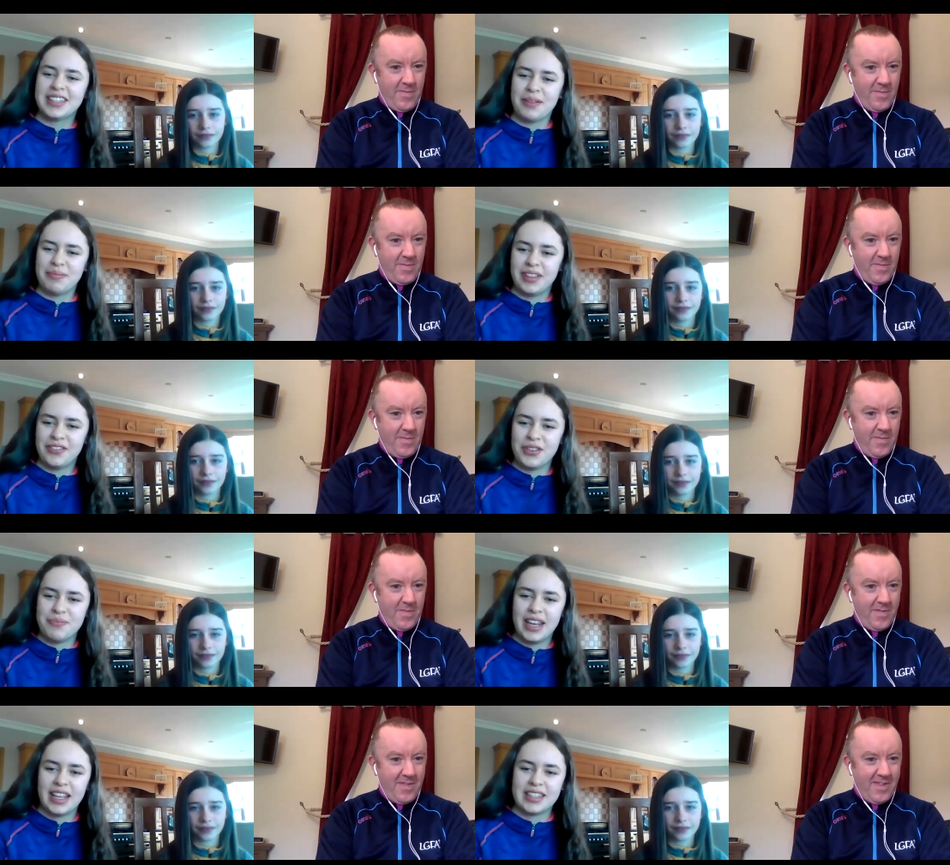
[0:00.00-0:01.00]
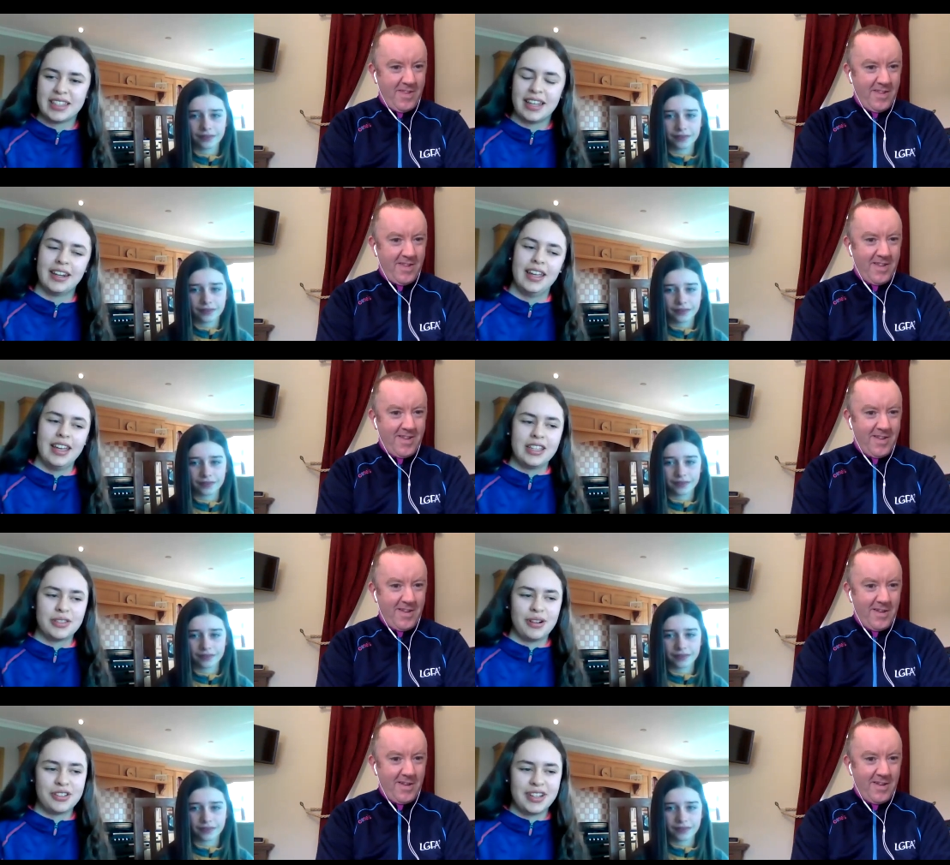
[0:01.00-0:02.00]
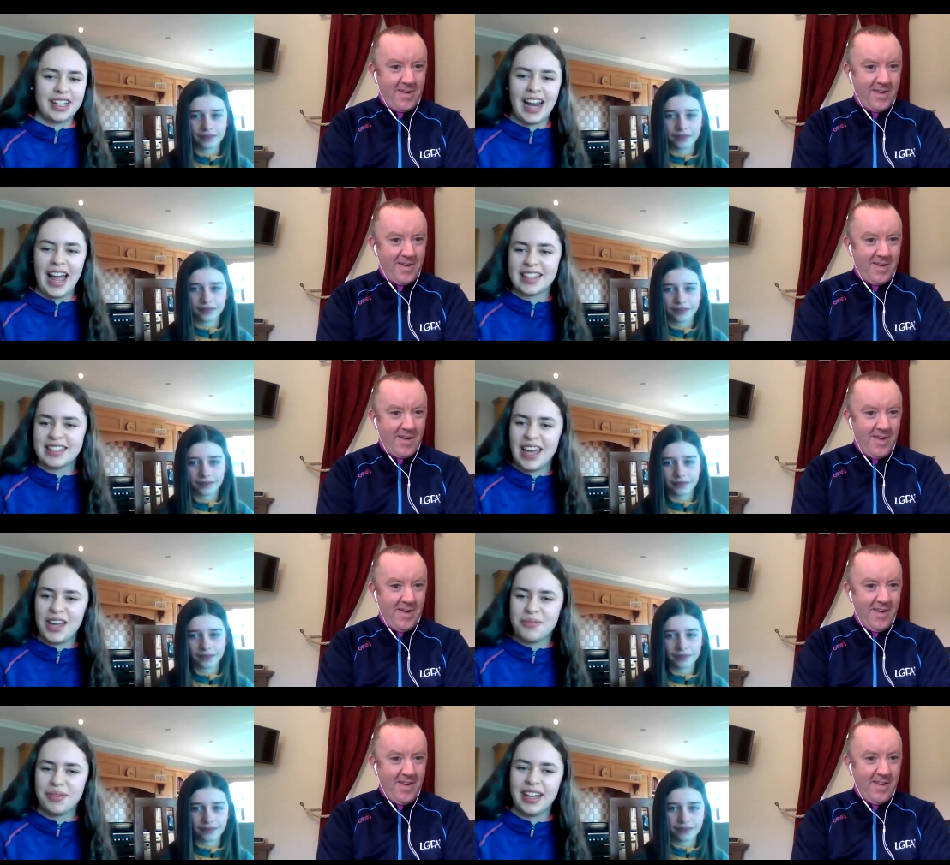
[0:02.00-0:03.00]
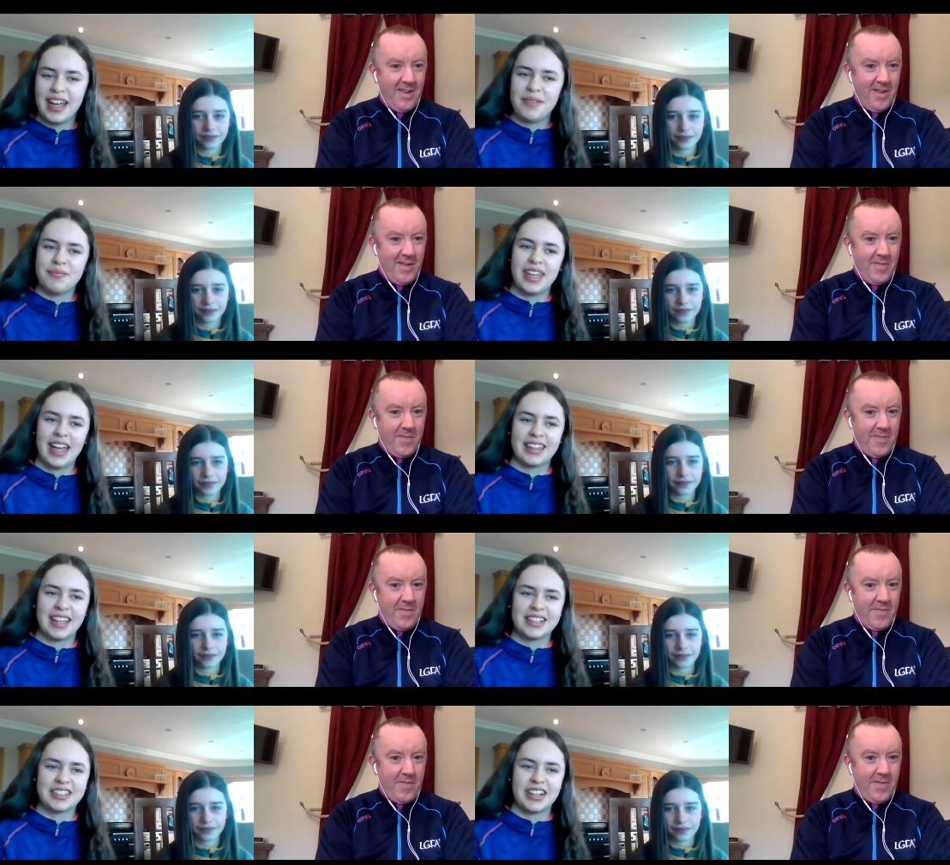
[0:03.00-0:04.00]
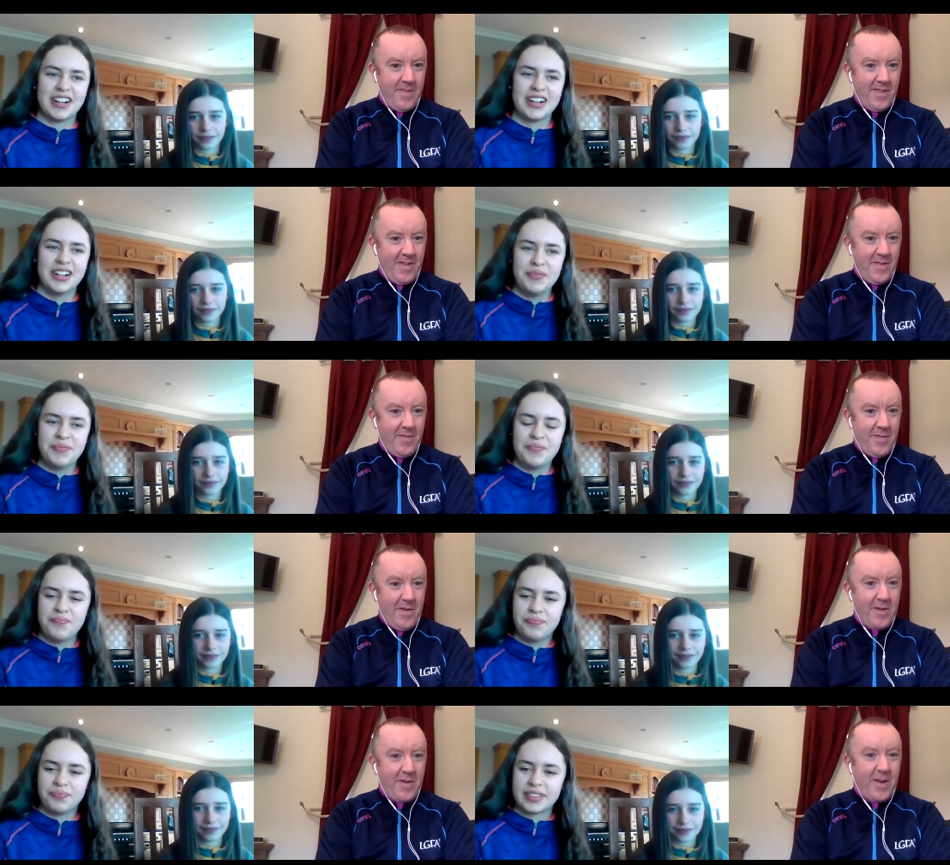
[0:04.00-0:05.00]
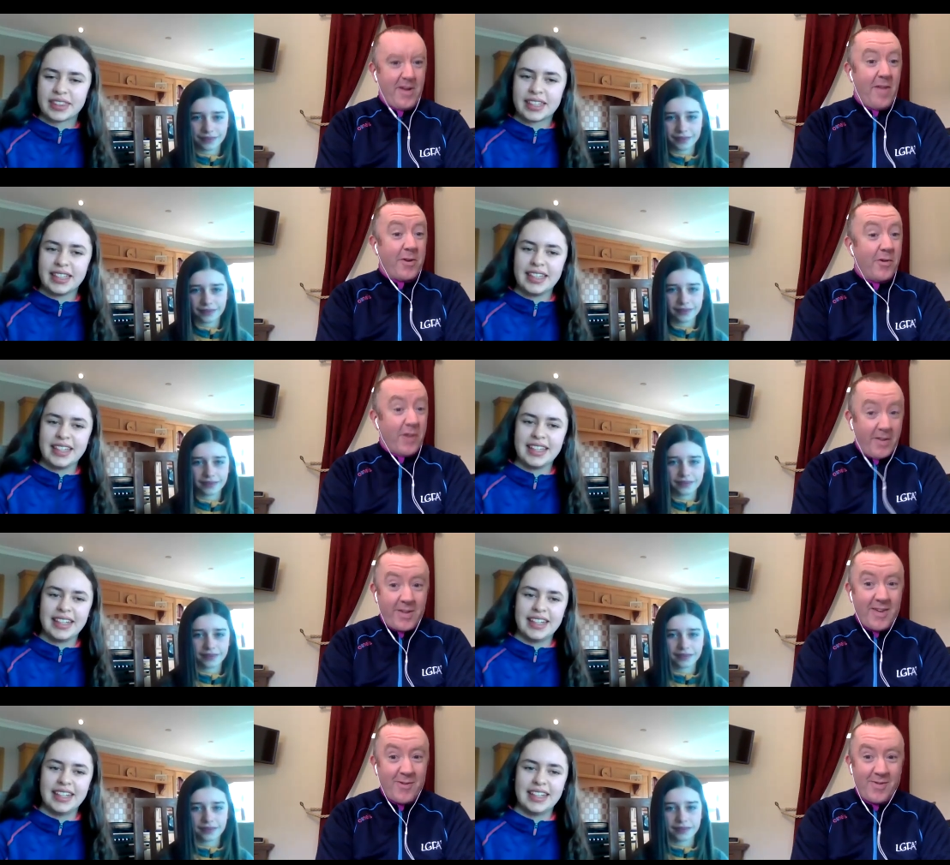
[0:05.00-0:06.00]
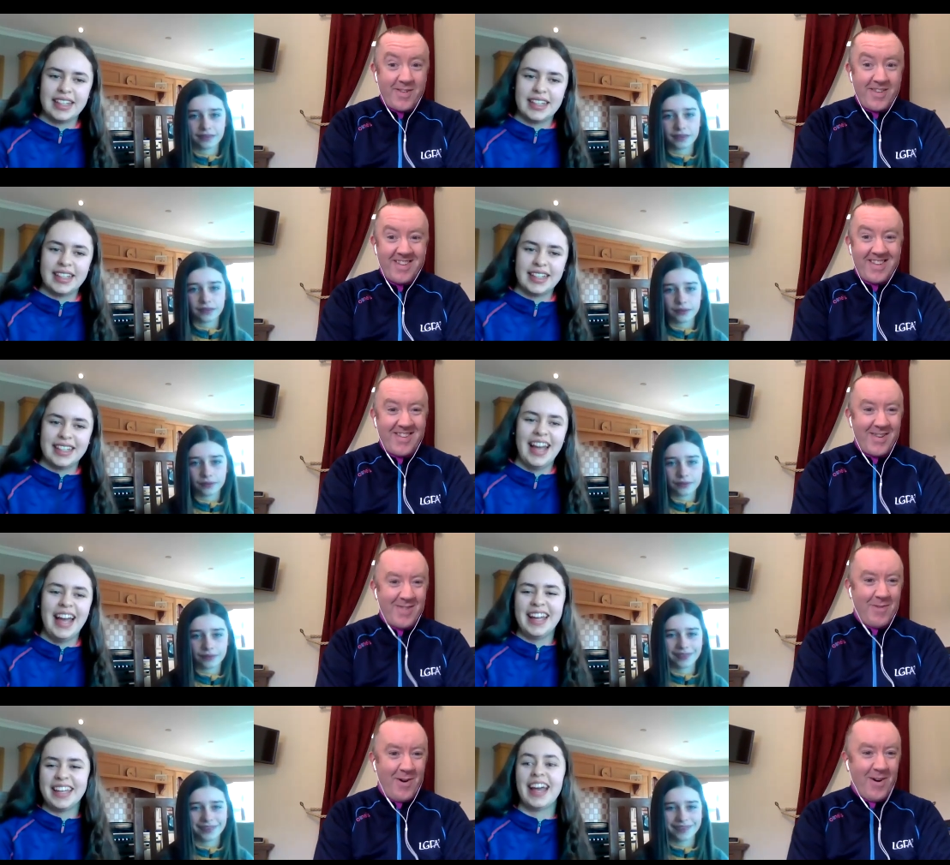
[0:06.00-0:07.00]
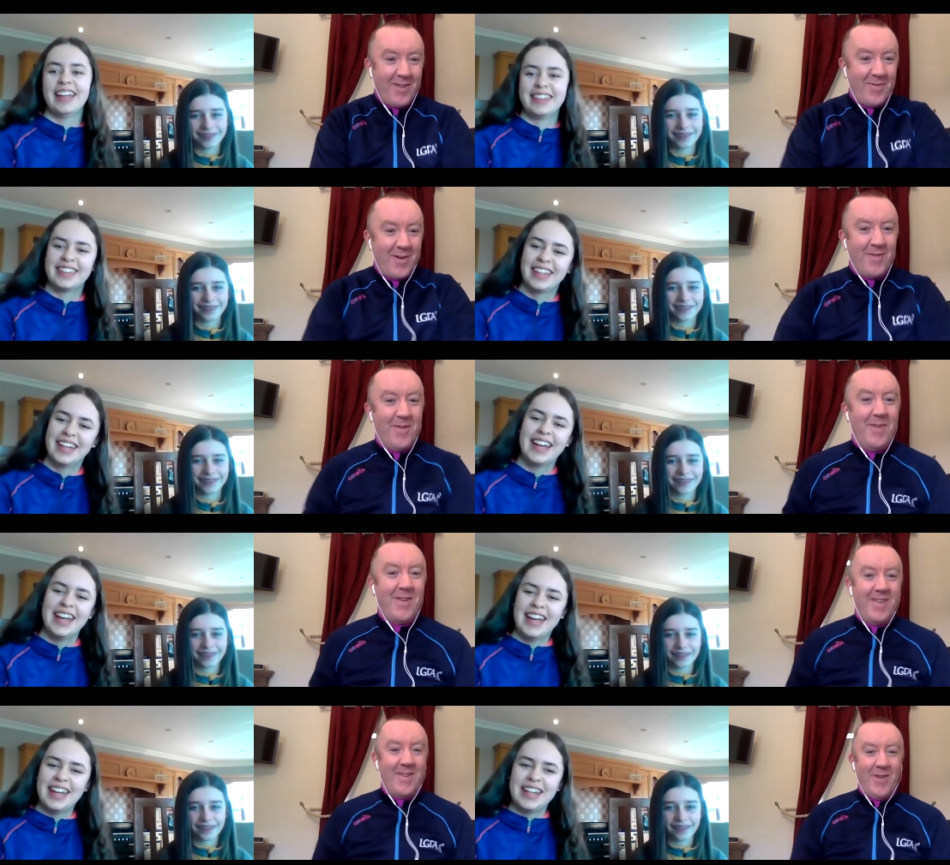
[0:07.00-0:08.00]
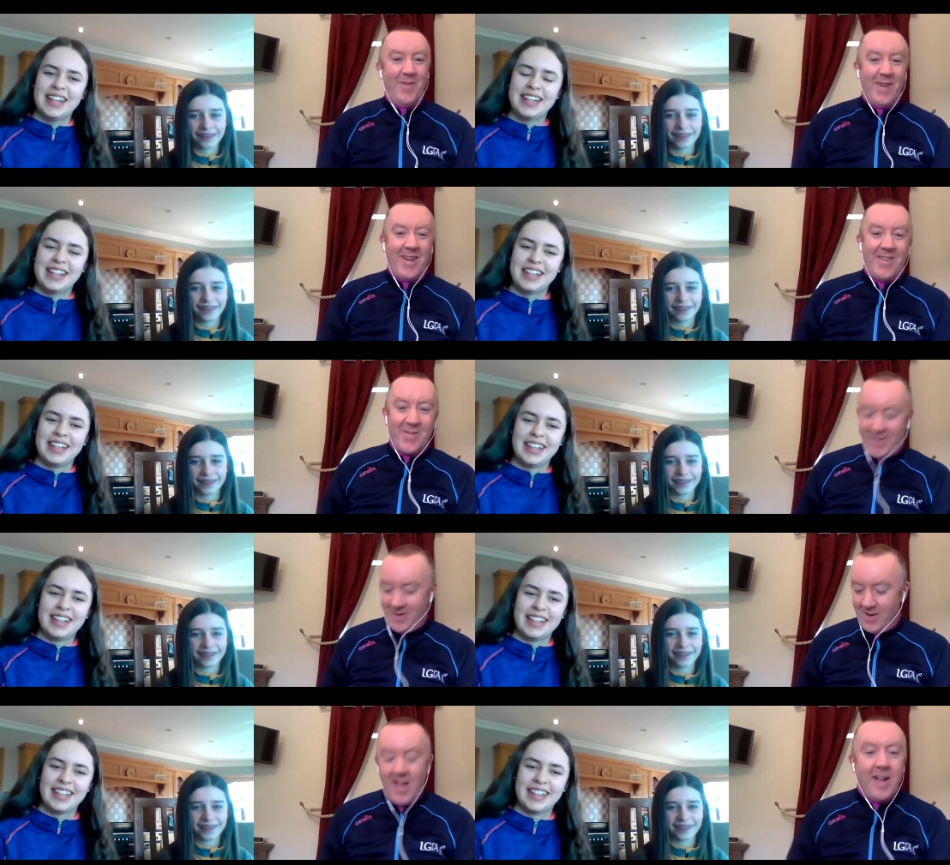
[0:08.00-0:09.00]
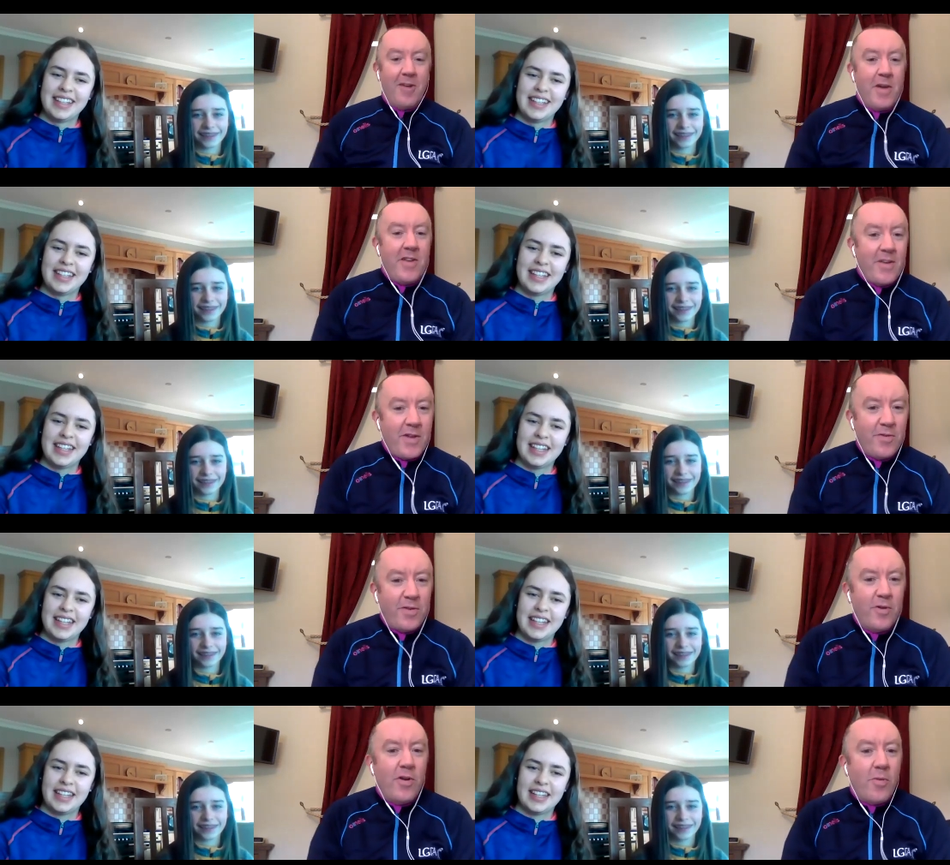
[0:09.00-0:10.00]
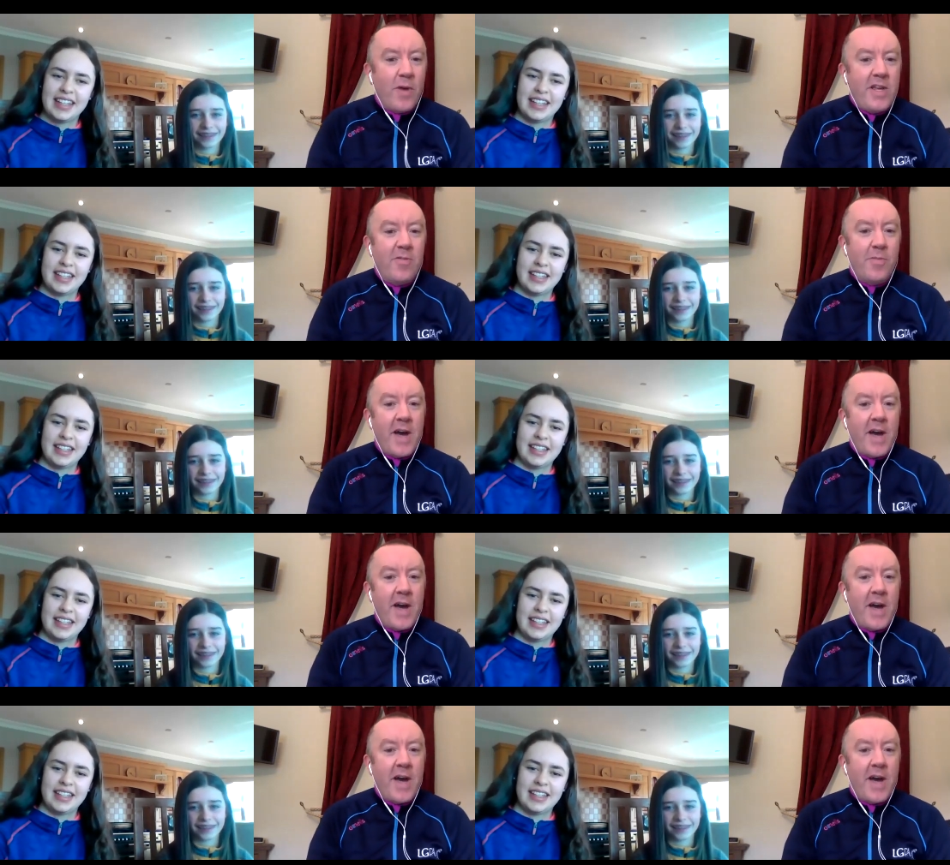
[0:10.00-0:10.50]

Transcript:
Speaker 1: skipped a few minutes and still joined class now. But um, yeah, thanks to her.
Speaker 2: Very good. And you have a good excuse this morning for, for missing a few minutes of school. Louise, have you school or when are you